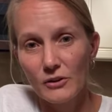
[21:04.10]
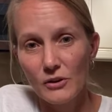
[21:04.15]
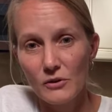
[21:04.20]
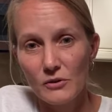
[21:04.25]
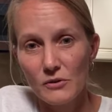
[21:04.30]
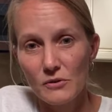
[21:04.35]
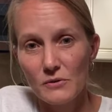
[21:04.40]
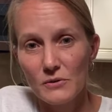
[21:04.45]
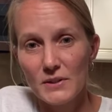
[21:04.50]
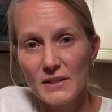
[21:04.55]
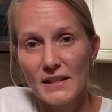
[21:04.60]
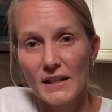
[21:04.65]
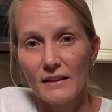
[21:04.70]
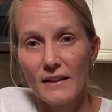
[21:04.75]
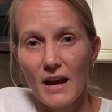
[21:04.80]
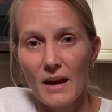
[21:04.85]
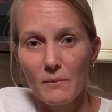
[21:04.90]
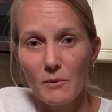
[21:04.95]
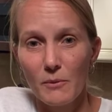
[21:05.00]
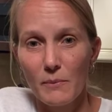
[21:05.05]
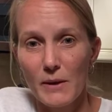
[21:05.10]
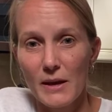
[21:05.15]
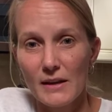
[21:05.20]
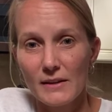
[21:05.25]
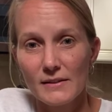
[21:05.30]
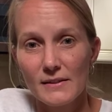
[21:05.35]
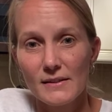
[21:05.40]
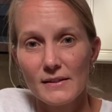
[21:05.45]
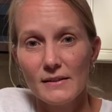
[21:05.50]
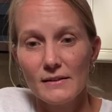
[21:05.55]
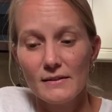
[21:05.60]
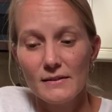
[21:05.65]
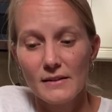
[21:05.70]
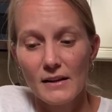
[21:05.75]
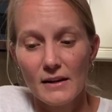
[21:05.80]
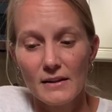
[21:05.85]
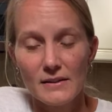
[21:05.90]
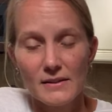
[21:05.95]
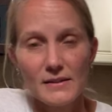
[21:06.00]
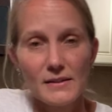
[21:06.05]
you use the lima beans
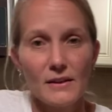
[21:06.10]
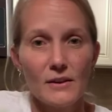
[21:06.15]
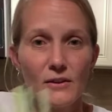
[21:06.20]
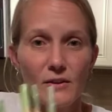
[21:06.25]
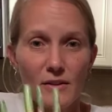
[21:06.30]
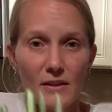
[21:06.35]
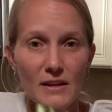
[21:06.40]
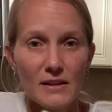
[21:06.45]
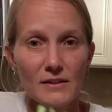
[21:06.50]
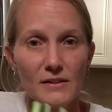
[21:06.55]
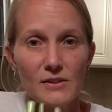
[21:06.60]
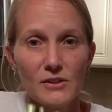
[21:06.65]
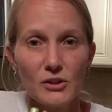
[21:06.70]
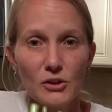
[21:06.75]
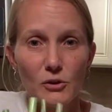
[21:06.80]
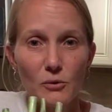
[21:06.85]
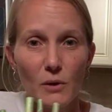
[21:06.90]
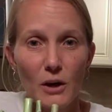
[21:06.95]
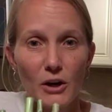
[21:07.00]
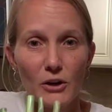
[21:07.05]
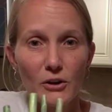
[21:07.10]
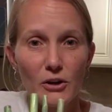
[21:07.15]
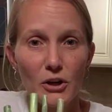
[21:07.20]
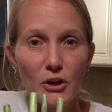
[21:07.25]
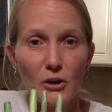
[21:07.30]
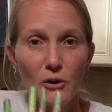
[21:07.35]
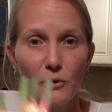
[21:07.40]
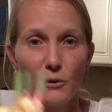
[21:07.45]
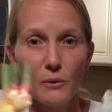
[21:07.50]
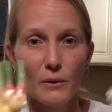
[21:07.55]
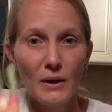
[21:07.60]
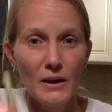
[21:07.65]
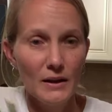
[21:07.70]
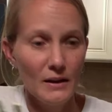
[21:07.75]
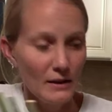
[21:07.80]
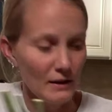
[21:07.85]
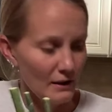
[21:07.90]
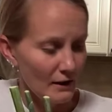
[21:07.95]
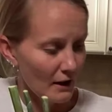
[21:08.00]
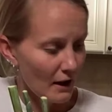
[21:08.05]
since these two are new
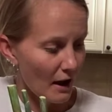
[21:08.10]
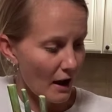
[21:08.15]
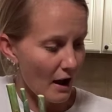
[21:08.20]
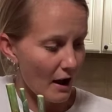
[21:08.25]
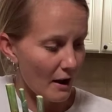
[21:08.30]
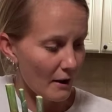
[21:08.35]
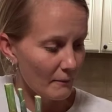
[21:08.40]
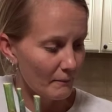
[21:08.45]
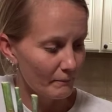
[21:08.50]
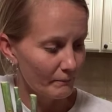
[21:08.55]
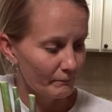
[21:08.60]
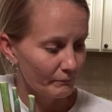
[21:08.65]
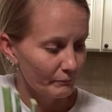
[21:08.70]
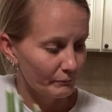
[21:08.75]
um,